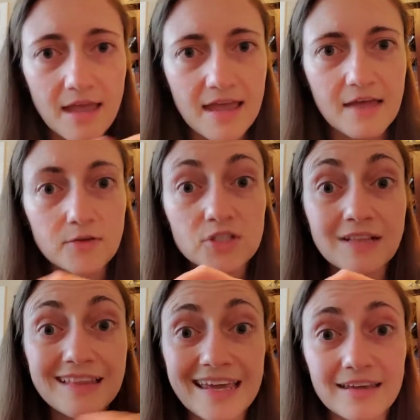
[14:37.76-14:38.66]
And there's a
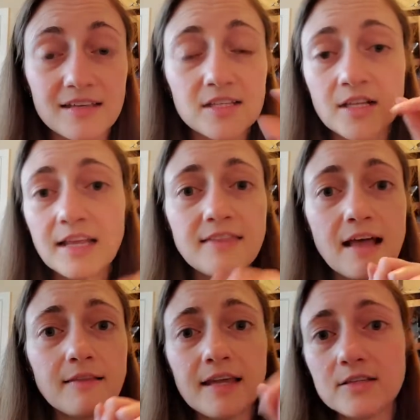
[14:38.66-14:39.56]
link. Click
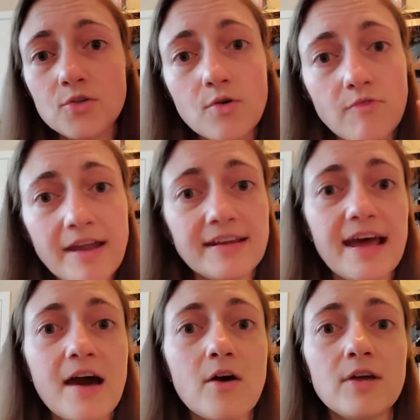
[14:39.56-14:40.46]
that link, do it right
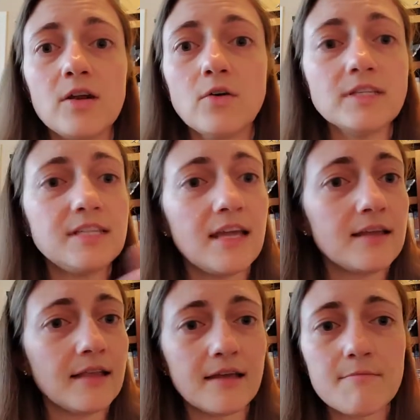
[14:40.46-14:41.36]
now. It'll only
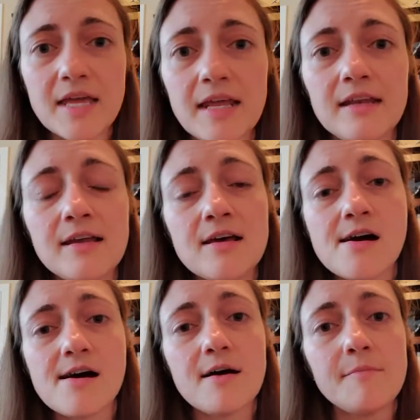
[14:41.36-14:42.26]
take a minute.
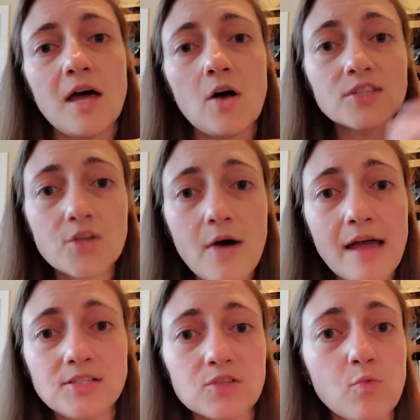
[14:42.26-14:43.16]
Also,
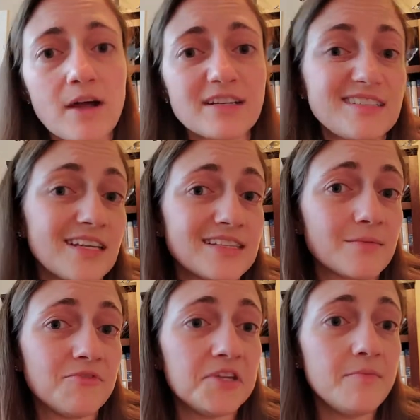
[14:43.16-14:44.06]
I just want to get
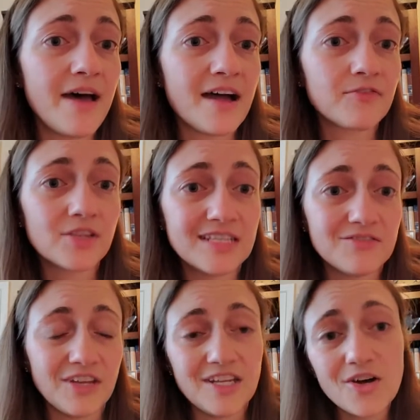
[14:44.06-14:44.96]
some feedback for these
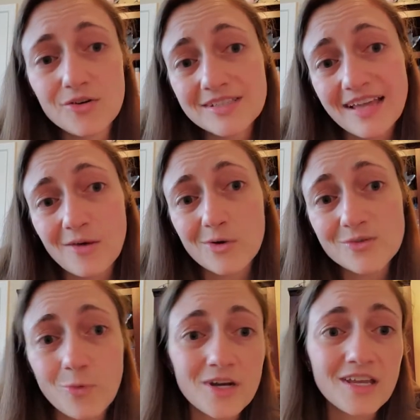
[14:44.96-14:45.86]
videos, like
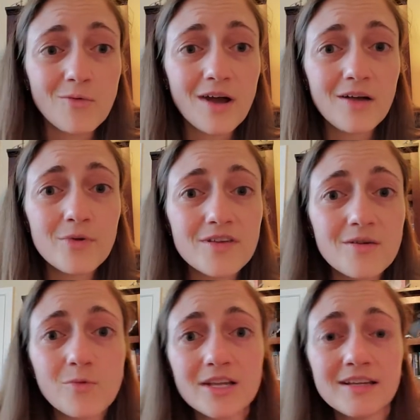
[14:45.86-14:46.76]
what's working well with
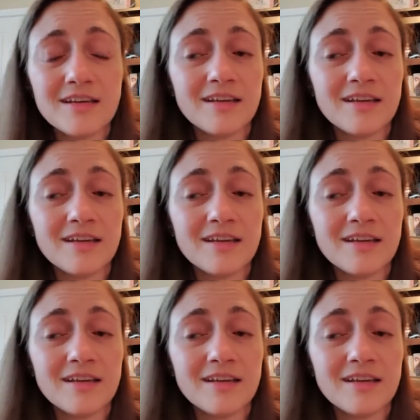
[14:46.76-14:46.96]
them, what